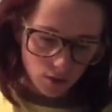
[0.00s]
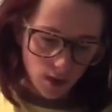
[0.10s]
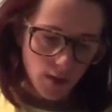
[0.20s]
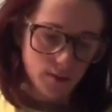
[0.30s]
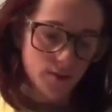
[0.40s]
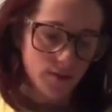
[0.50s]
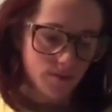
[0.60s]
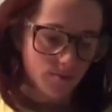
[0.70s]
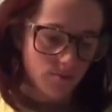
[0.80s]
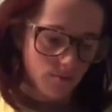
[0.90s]
okay,
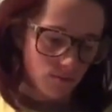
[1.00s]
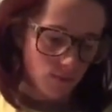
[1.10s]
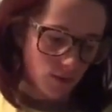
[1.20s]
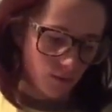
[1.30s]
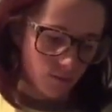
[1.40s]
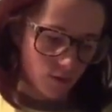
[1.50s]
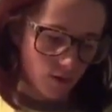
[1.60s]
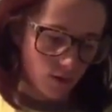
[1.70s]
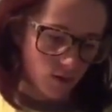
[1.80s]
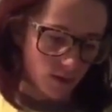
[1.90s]
no, they're
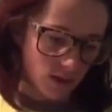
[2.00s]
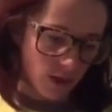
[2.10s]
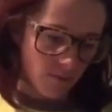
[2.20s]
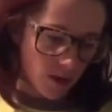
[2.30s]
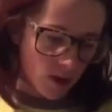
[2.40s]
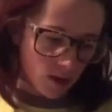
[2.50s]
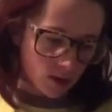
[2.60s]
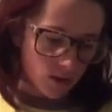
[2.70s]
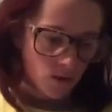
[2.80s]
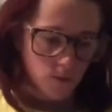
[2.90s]
not all the same.
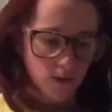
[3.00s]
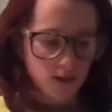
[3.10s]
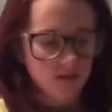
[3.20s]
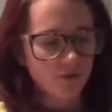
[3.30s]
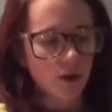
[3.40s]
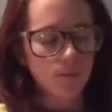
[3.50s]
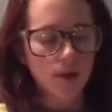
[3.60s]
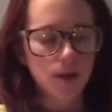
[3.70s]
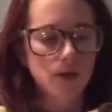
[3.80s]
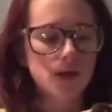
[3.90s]
So this front
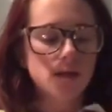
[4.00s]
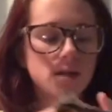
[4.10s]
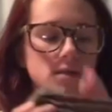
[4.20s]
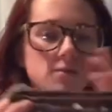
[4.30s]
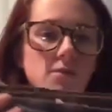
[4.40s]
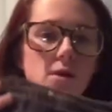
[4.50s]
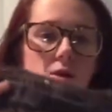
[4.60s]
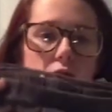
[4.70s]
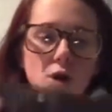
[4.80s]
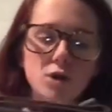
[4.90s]
pair is
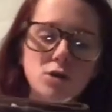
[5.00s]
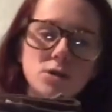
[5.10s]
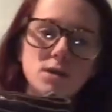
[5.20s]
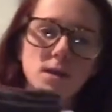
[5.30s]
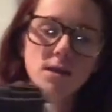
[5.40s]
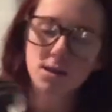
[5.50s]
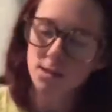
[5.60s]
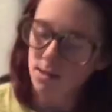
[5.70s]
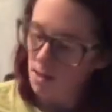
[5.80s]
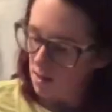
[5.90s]
Carter's, and it
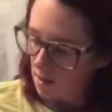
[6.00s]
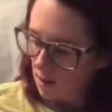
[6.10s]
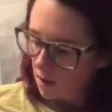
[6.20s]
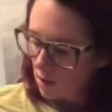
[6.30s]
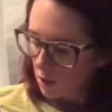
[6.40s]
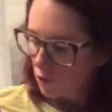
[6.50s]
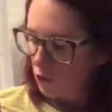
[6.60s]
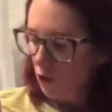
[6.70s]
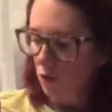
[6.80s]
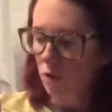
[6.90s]
is a
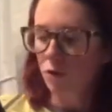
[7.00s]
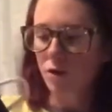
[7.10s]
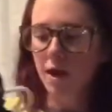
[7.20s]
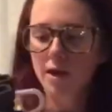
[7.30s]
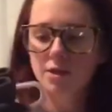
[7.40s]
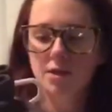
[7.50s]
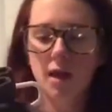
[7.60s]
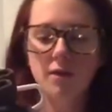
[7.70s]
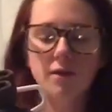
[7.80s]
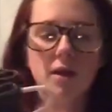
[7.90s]
dark gray, just
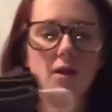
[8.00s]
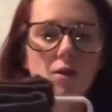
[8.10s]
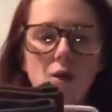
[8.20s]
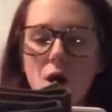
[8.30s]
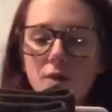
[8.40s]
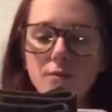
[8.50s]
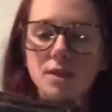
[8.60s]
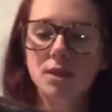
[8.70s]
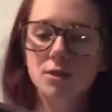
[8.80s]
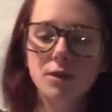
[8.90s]
kind of like a cloth
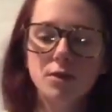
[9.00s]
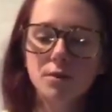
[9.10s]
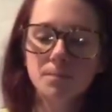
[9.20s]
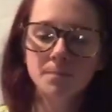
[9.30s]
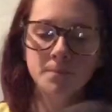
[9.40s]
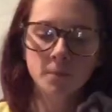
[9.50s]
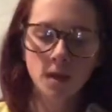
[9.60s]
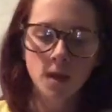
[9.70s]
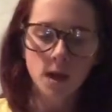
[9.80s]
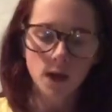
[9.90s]
material.
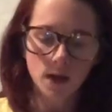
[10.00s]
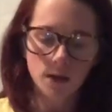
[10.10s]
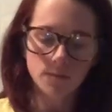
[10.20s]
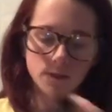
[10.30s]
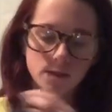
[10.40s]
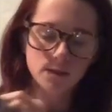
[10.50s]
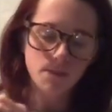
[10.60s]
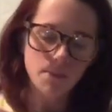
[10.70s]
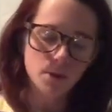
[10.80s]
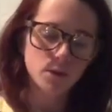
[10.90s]
Um, these
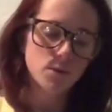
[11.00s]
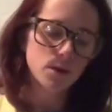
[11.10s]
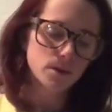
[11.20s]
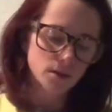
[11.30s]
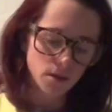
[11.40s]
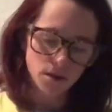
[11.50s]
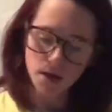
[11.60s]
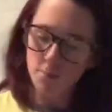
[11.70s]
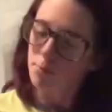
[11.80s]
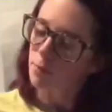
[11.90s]
middle ones are
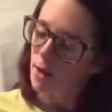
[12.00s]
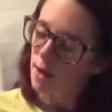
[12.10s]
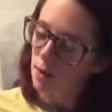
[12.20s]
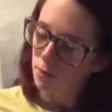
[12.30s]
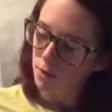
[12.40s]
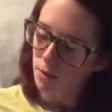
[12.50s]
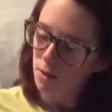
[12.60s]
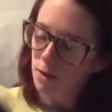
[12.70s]
a brown